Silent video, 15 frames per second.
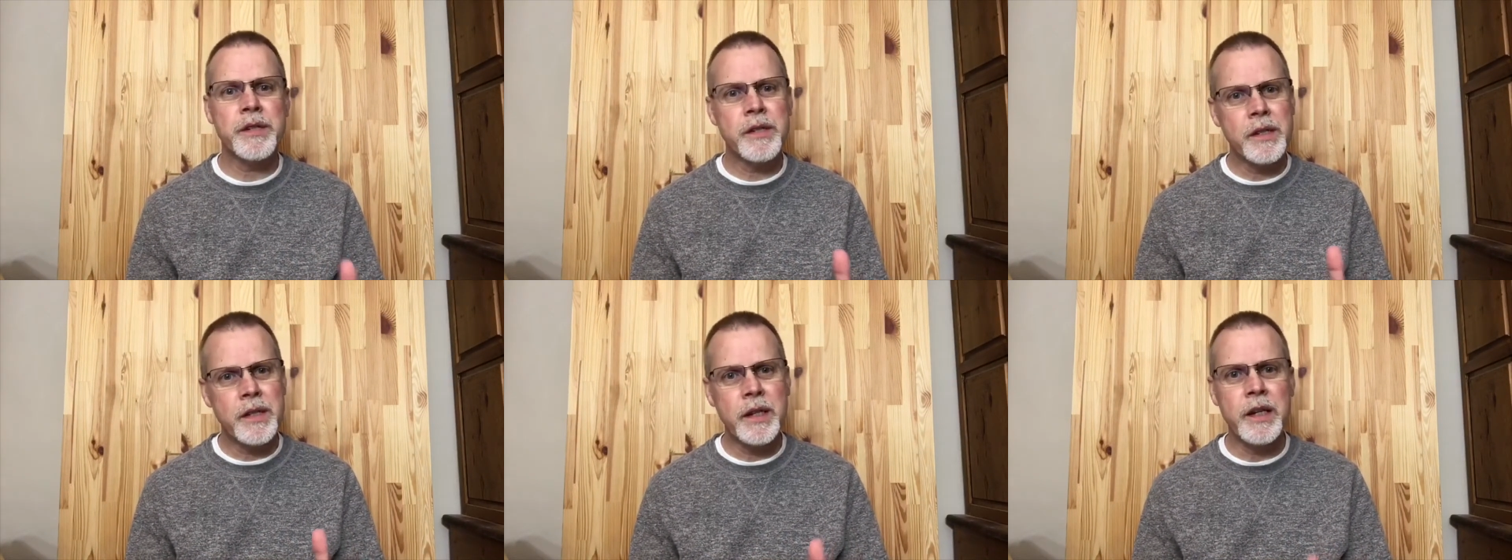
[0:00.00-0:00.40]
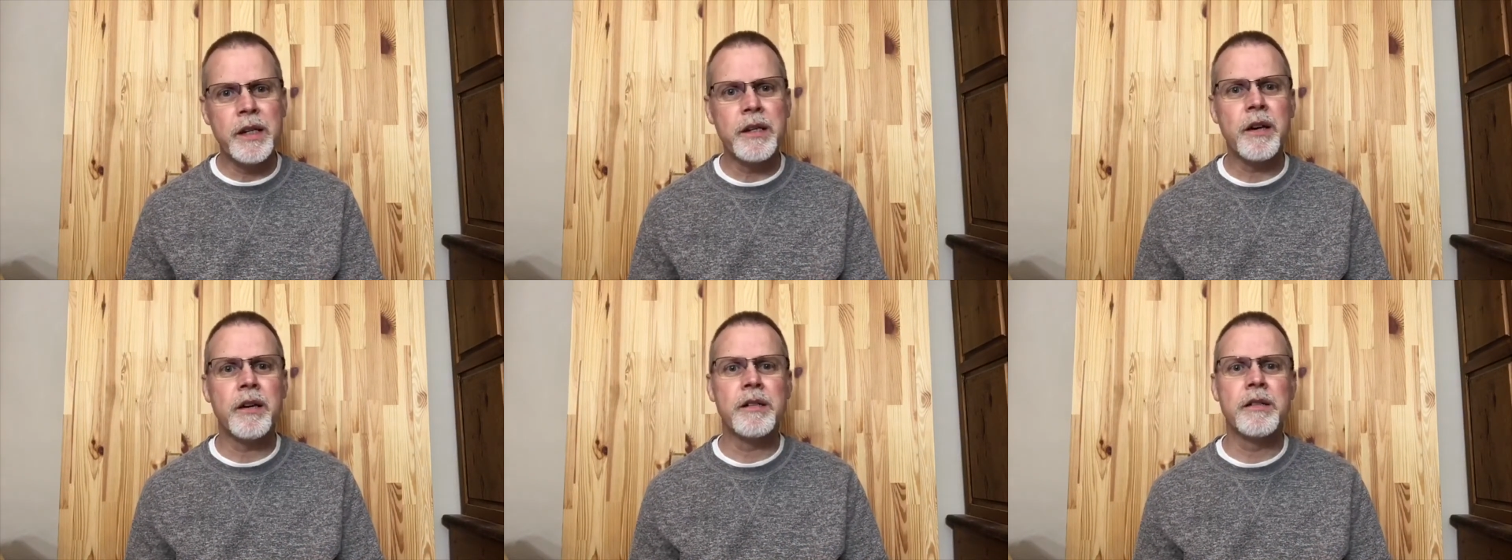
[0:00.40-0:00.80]
And then he
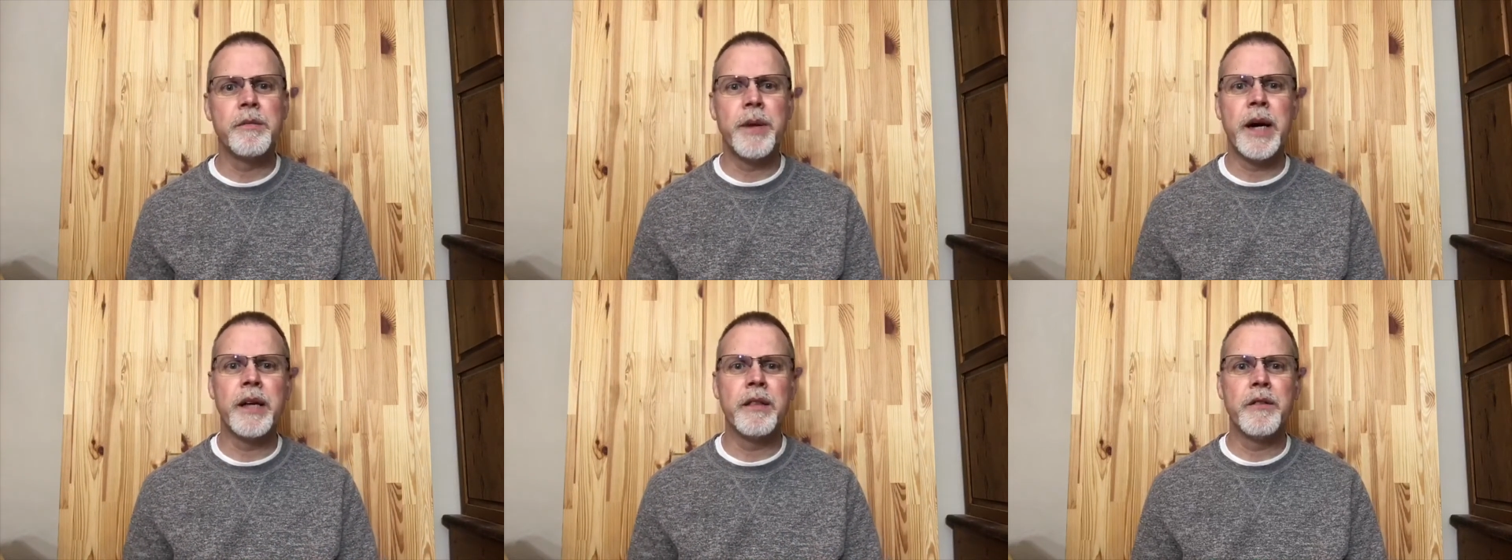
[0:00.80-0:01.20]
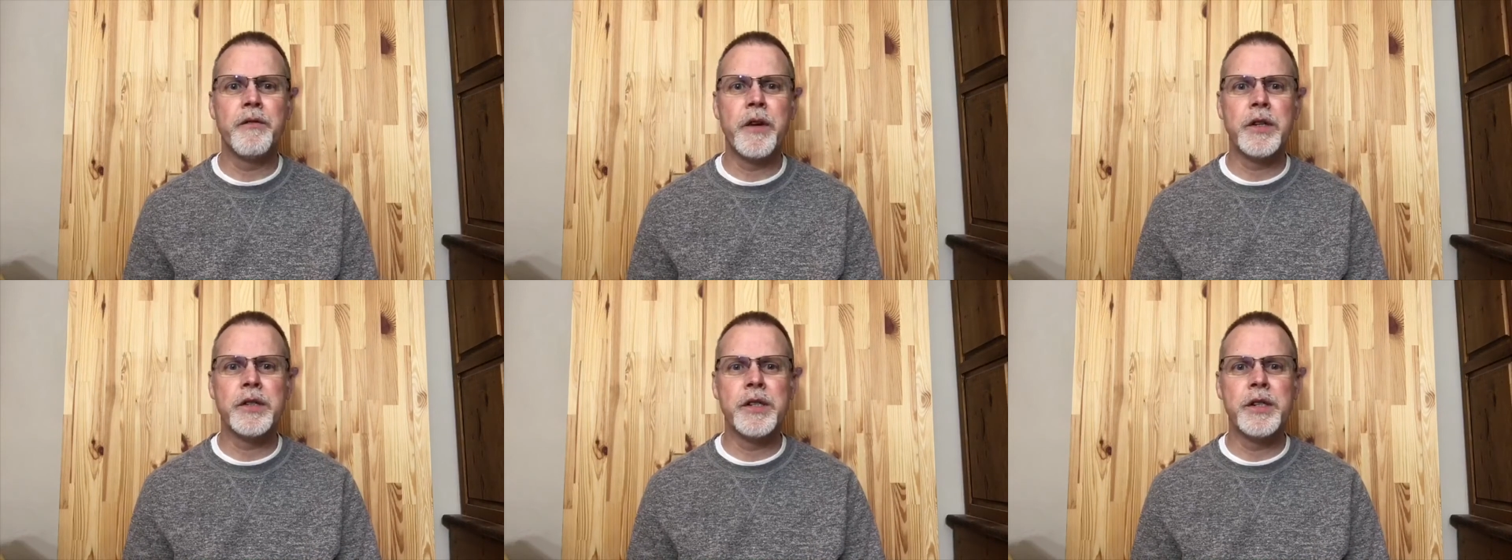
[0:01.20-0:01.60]
talks about the
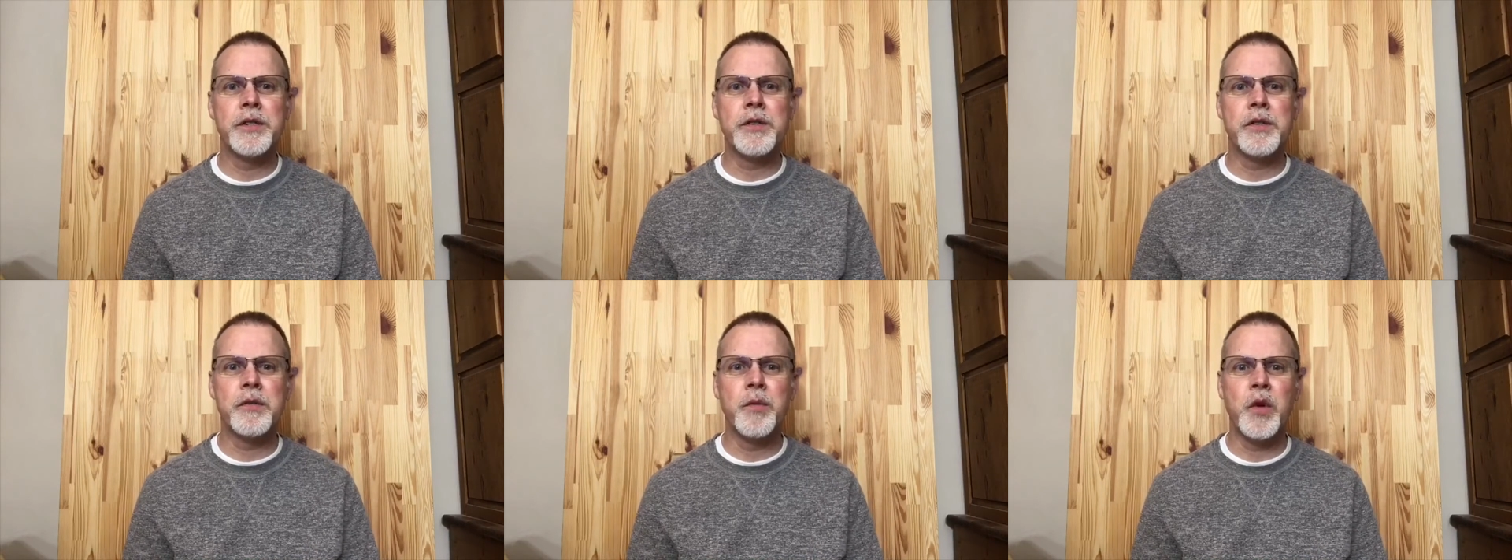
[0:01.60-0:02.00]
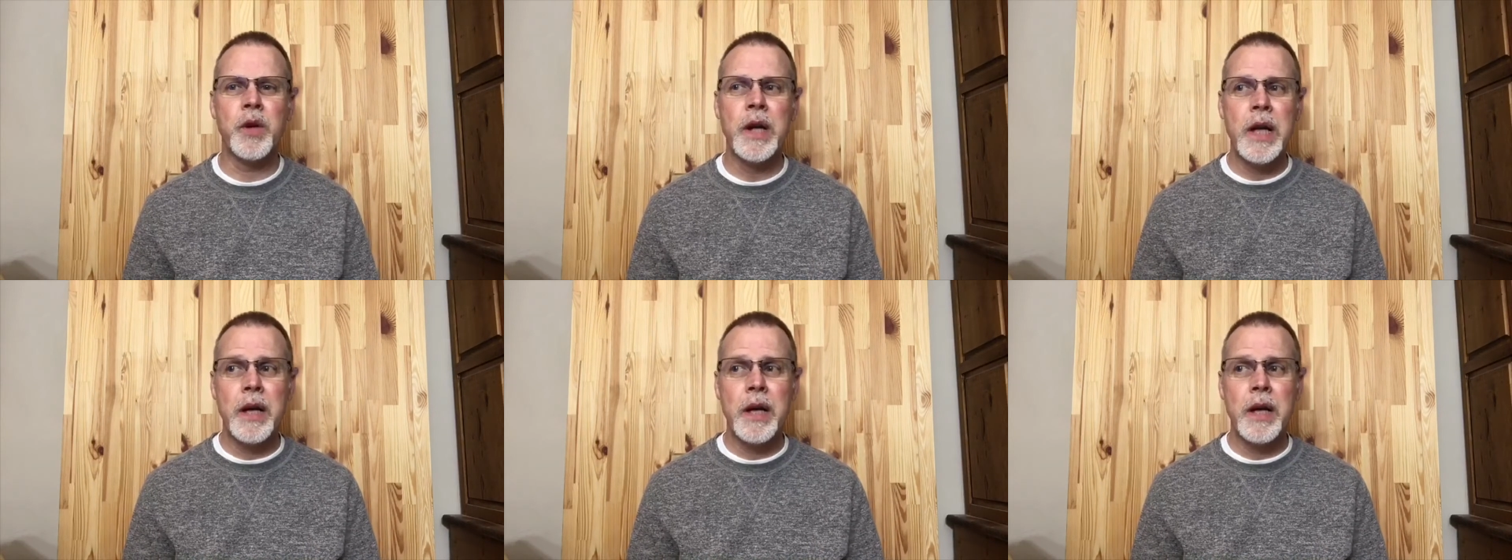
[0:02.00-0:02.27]
false teachers some more.